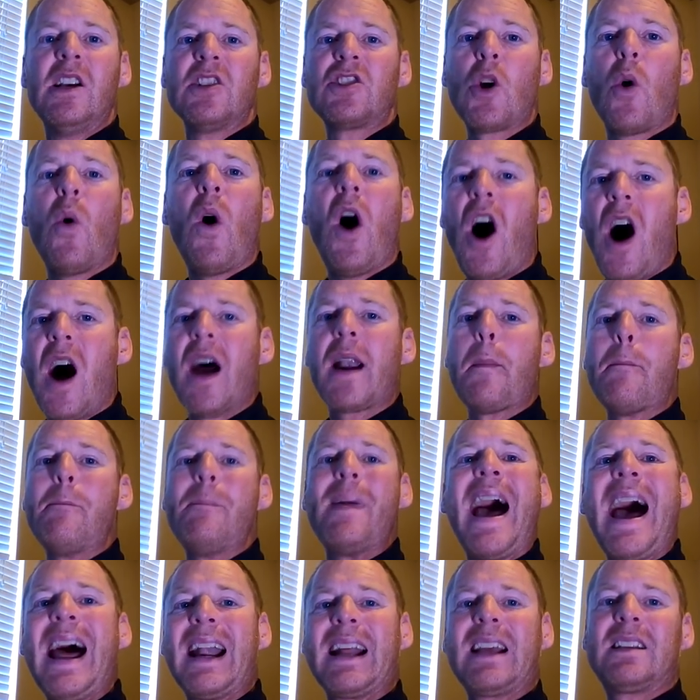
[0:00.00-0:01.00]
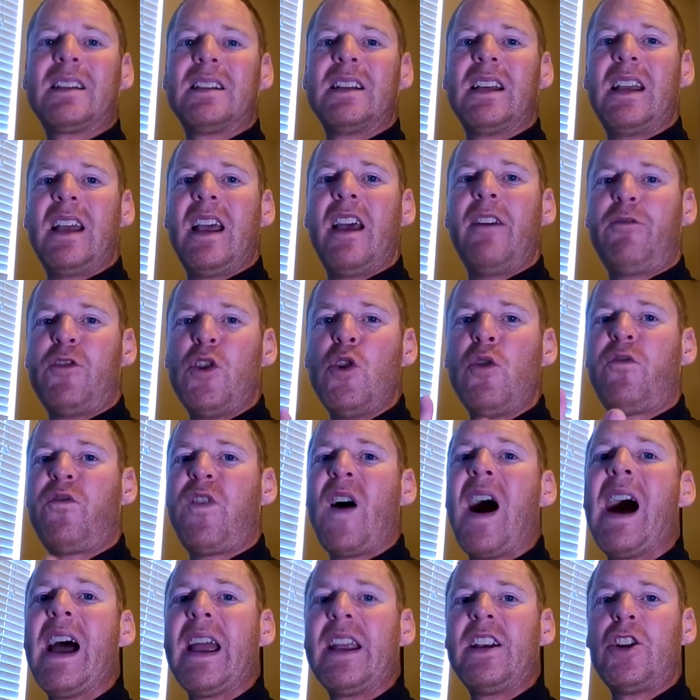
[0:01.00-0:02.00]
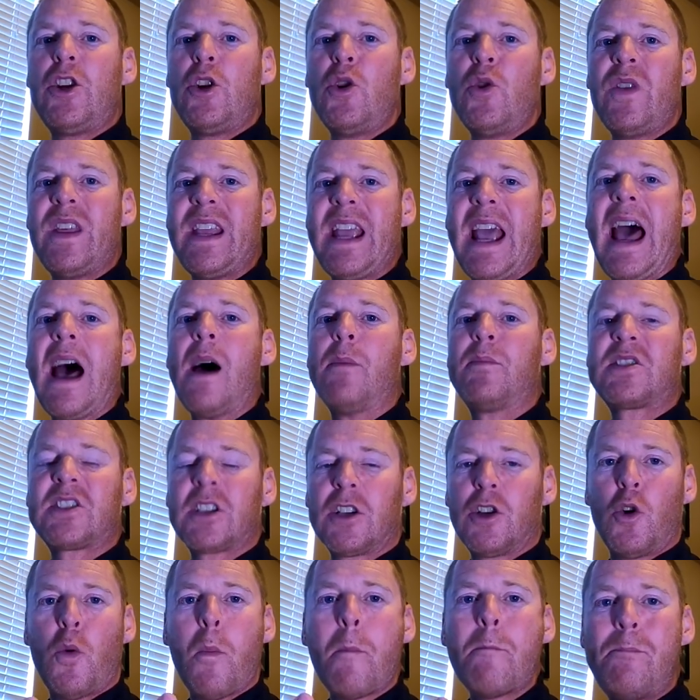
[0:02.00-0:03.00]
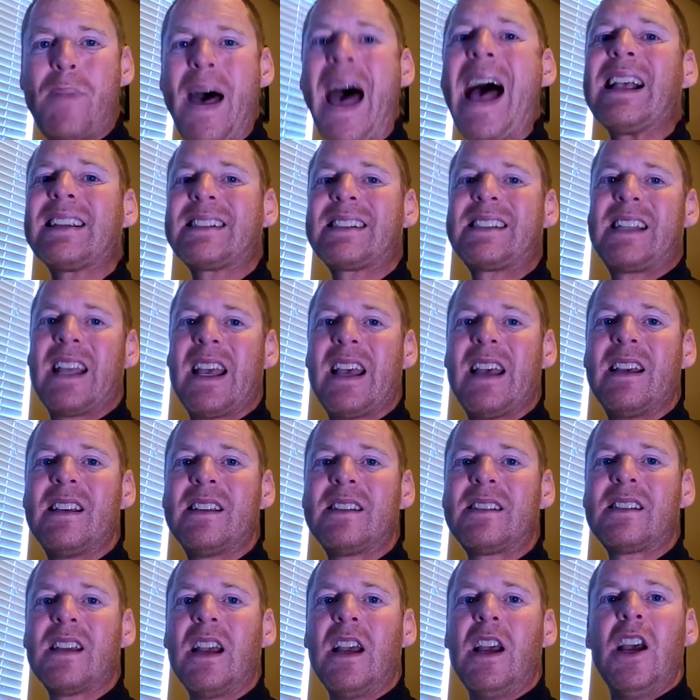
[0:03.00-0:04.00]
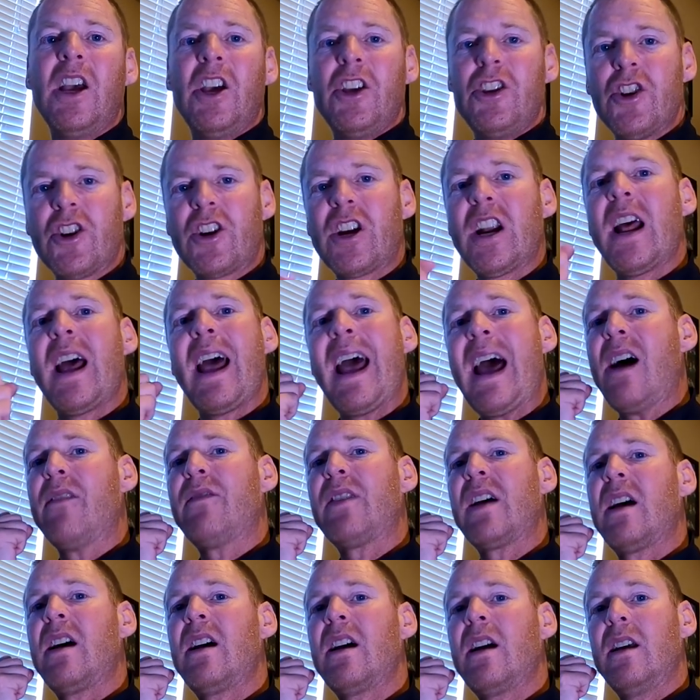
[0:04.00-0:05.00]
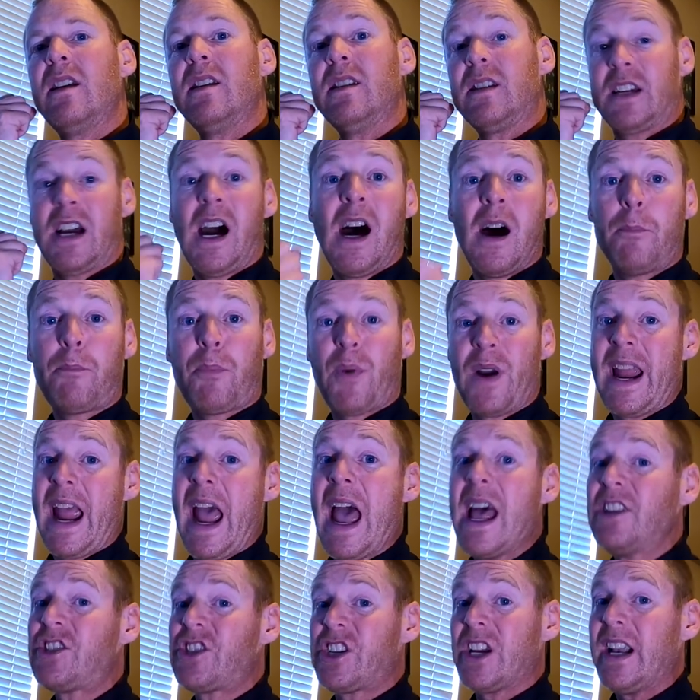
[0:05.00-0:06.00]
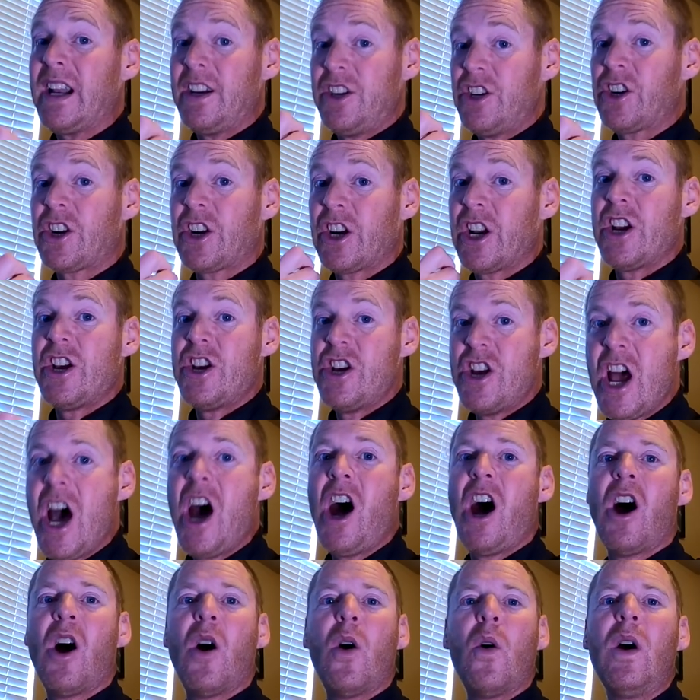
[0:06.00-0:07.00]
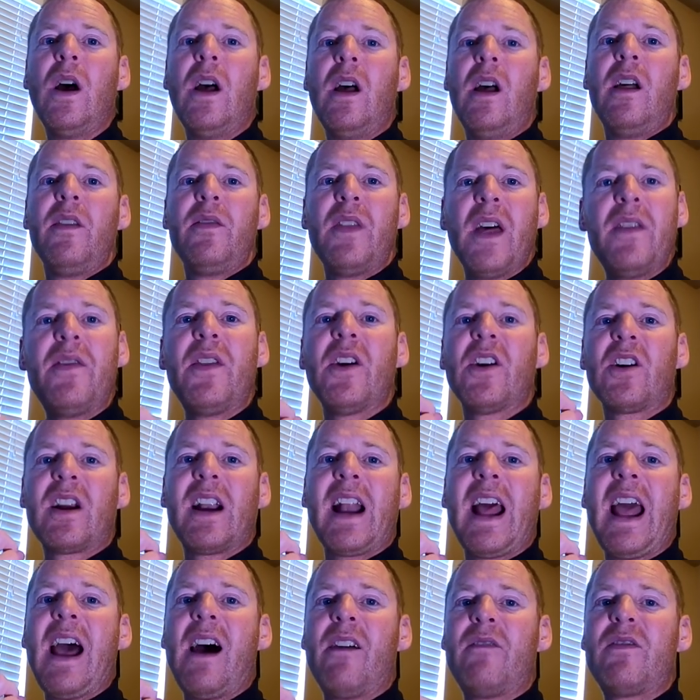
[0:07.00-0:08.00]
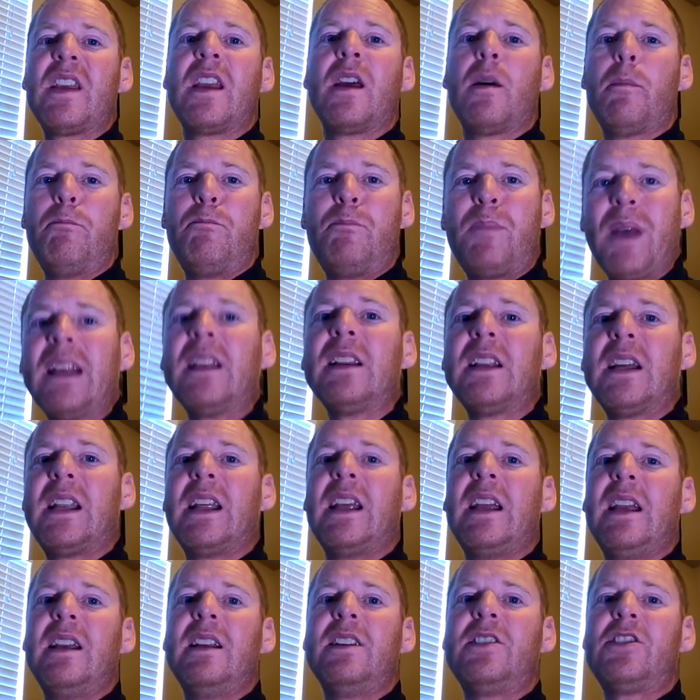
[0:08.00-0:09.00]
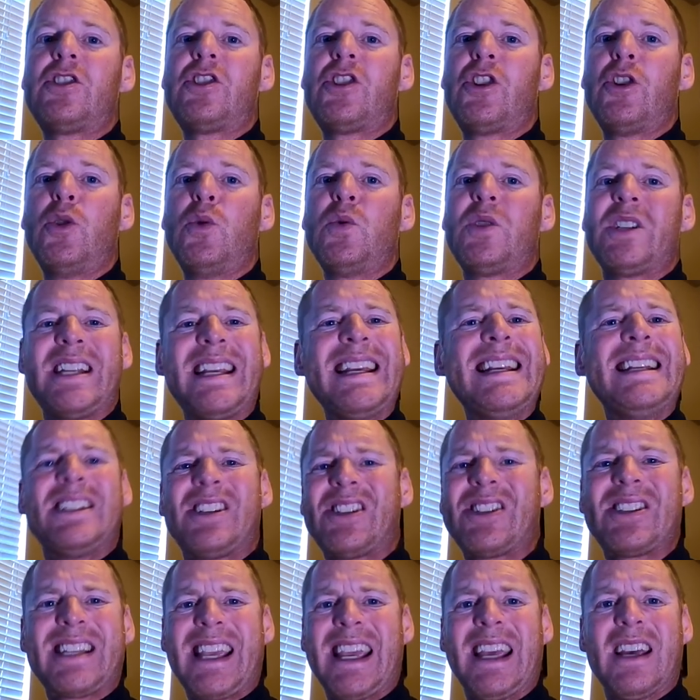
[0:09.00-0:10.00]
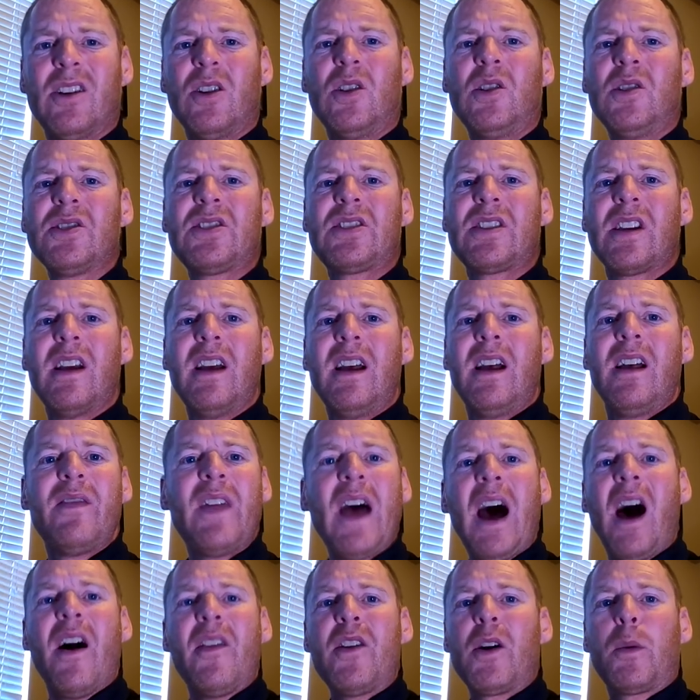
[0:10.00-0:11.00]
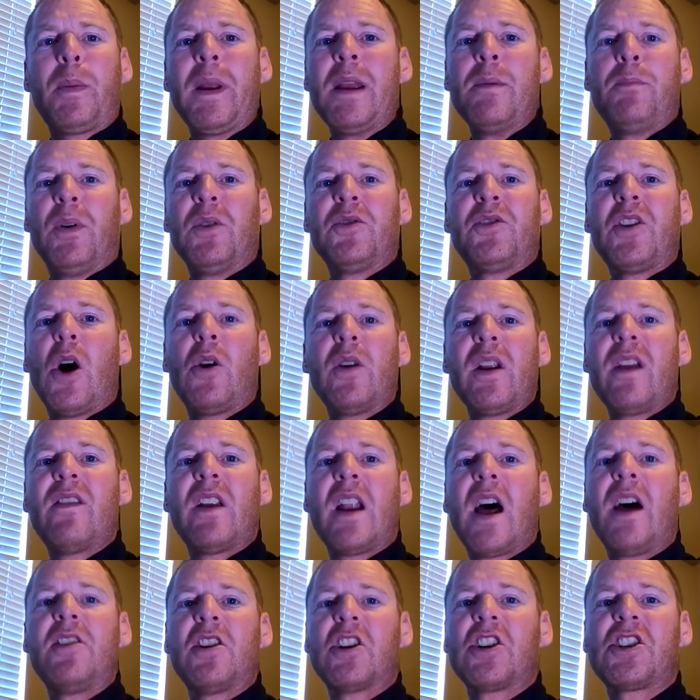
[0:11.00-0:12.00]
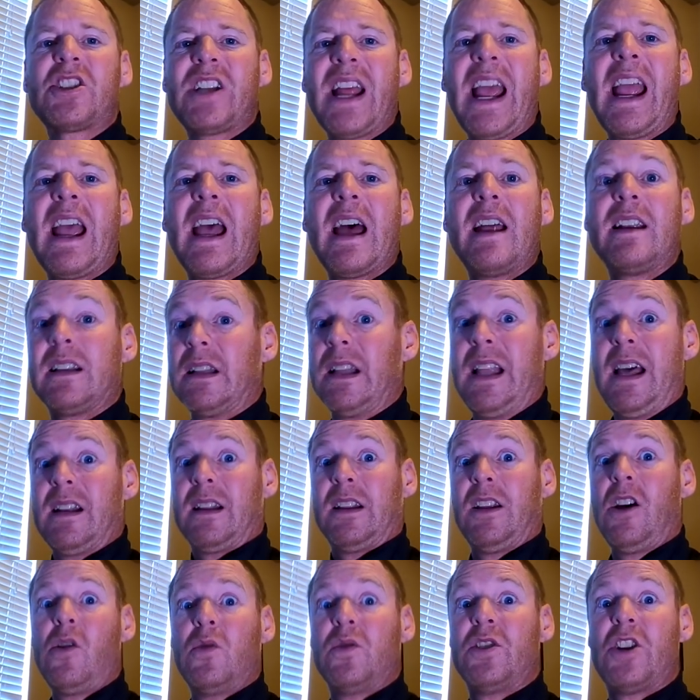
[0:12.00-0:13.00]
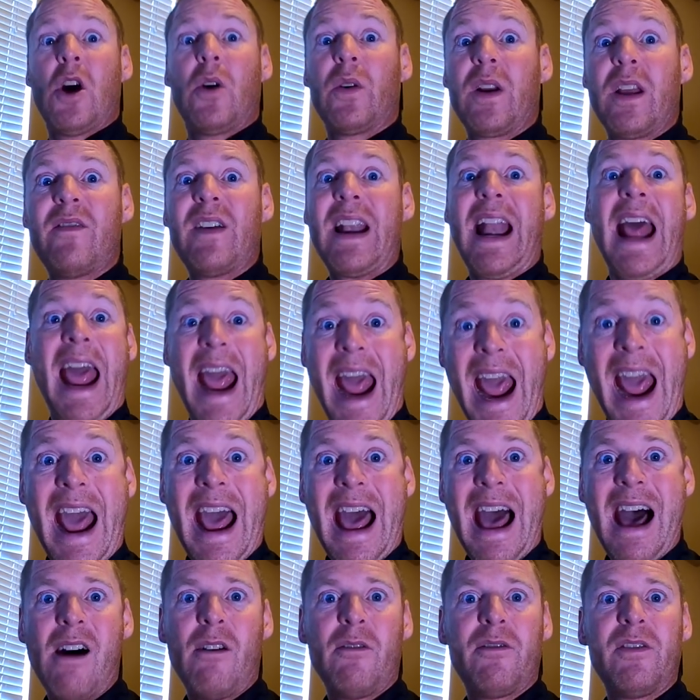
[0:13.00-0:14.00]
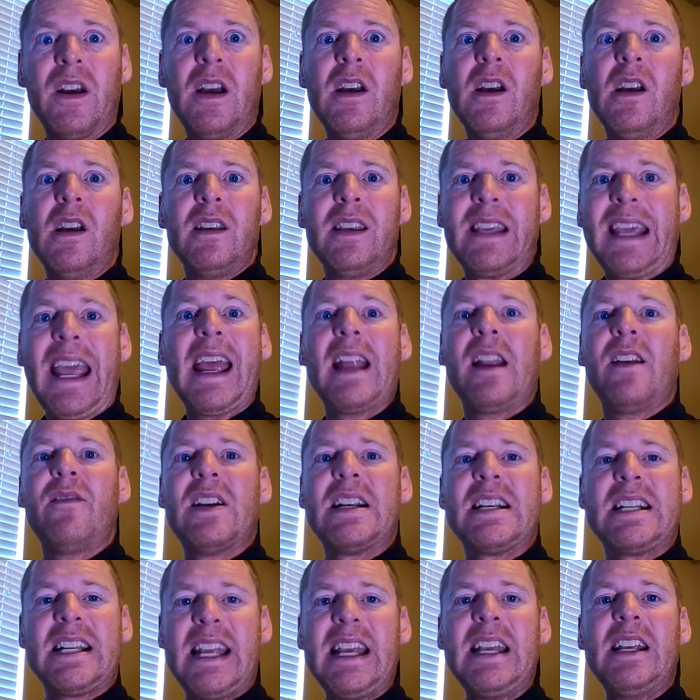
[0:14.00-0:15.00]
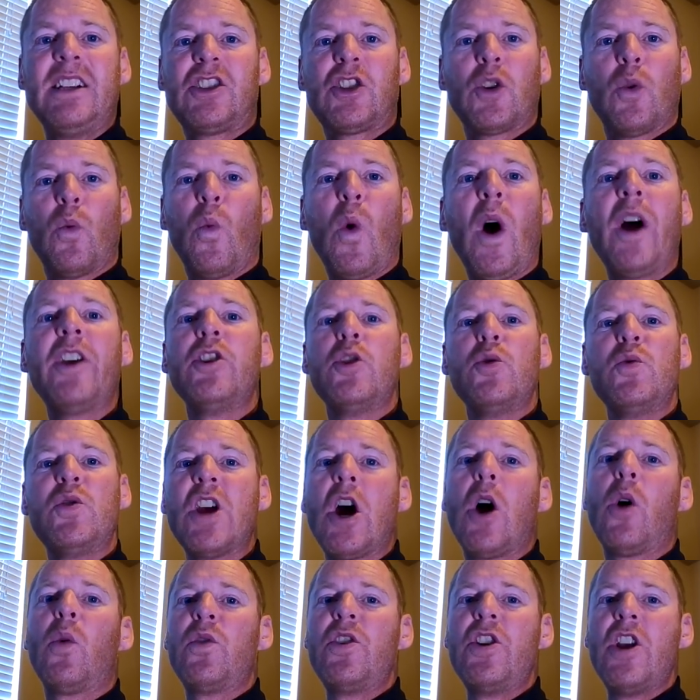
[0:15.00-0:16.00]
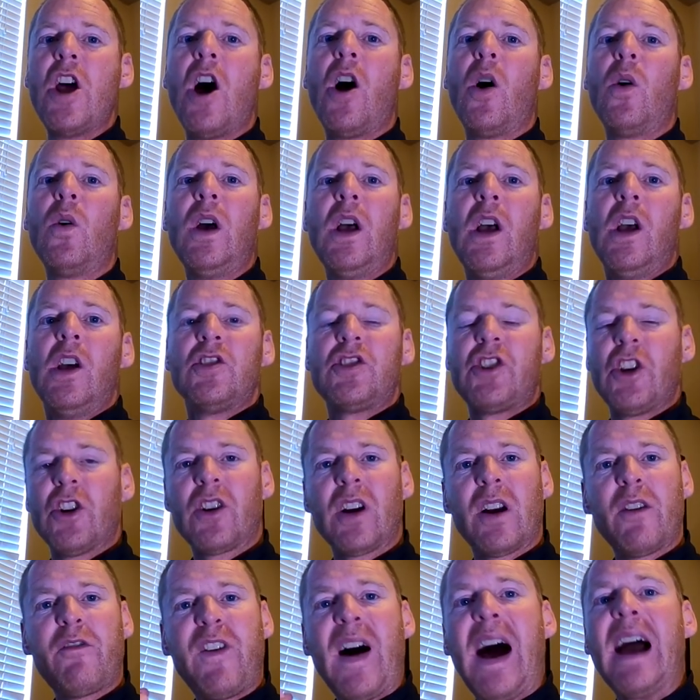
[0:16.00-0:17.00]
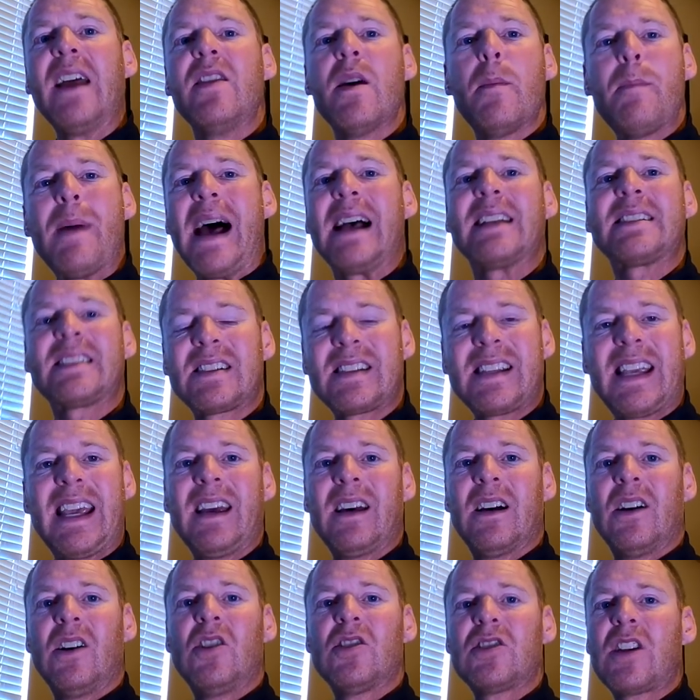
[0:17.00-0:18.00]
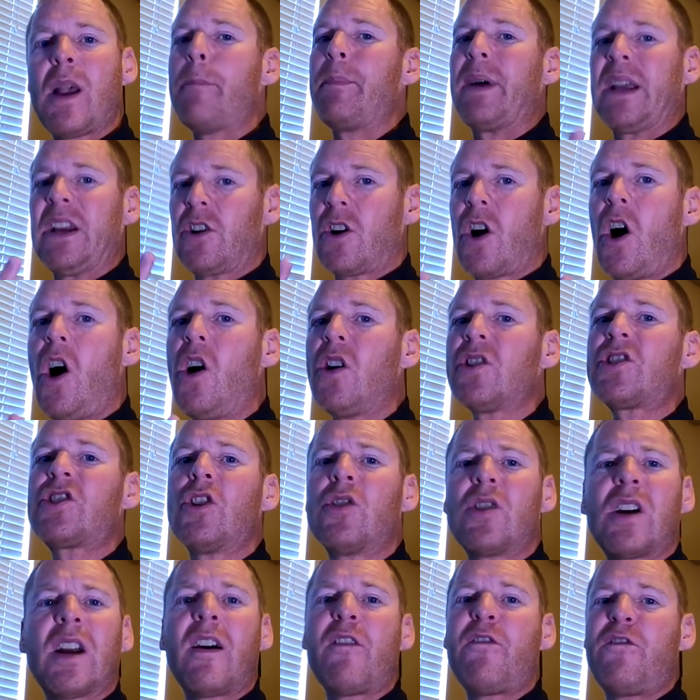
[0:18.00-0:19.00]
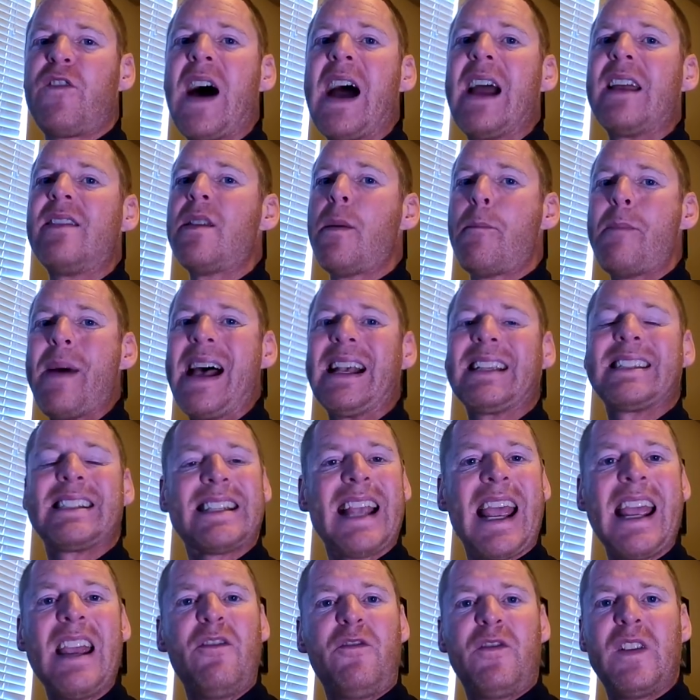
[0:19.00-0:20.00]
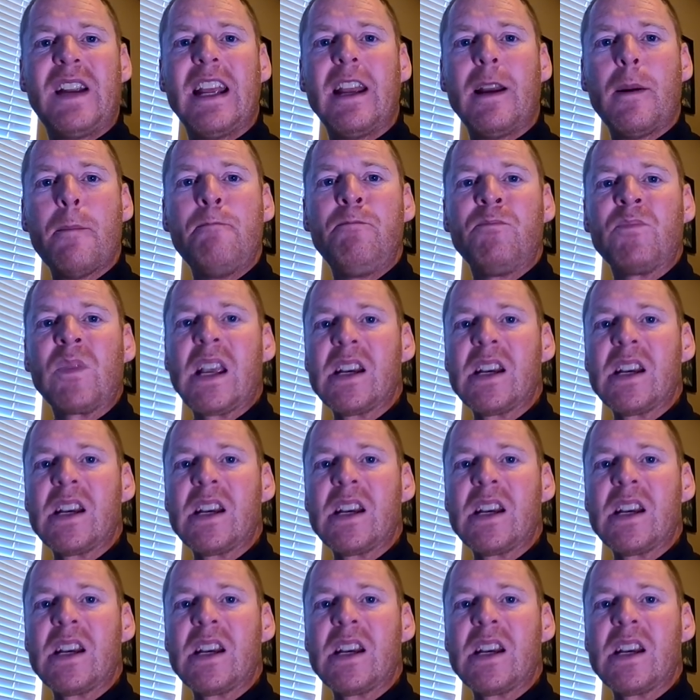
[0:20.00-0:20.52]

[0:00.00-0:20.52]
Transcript: So, automatically, if you find who the absolute best is, you're going to have a comprehension and you're going to know that they're going to have the ability to teach skills that other people don't even understand, let alone don't even have. You can't even teach what you don't know. So, you're going to find the best skills, but you're also going to find the best safety.